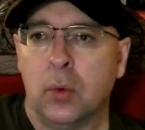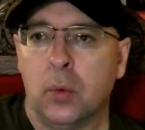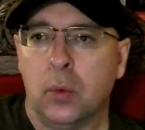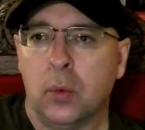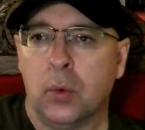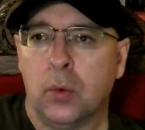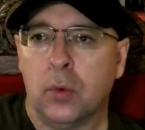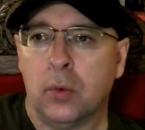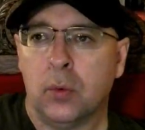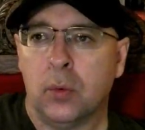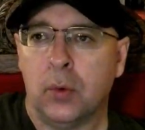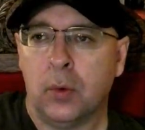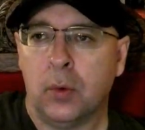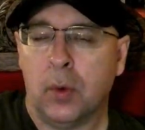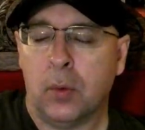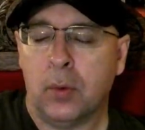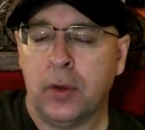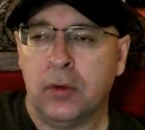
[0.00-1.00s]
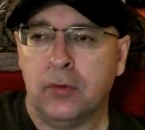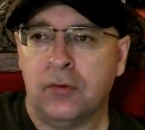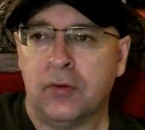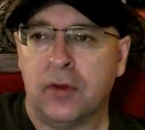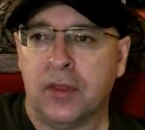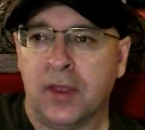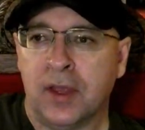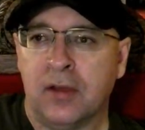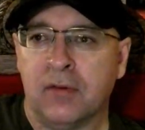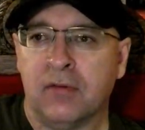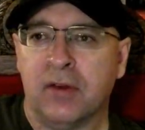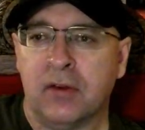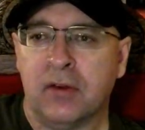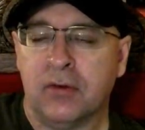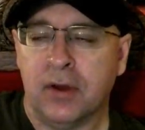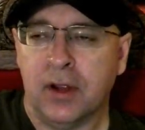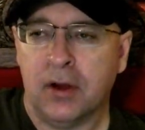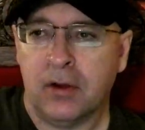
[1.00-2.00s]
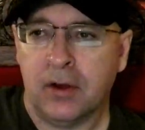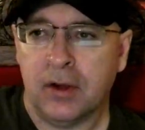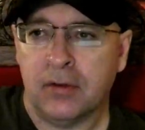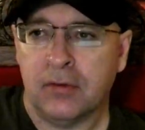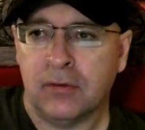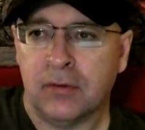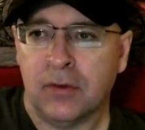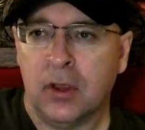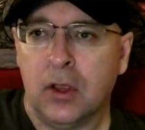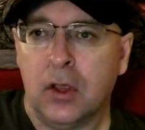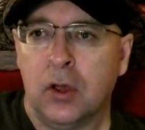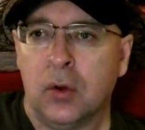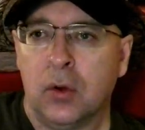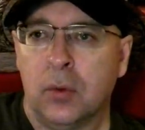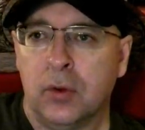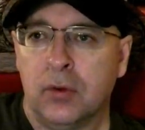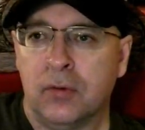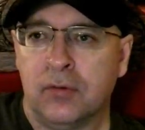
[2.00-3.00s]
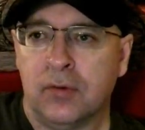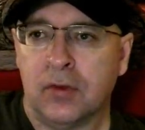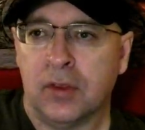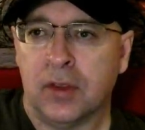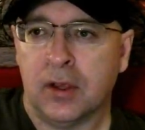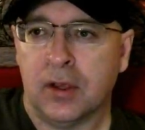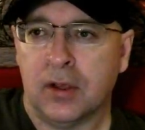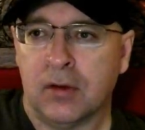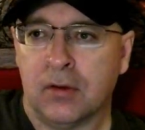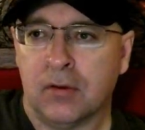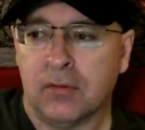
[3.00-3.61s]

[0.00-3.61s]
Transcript: When we used to think of veterinarians, we used to think of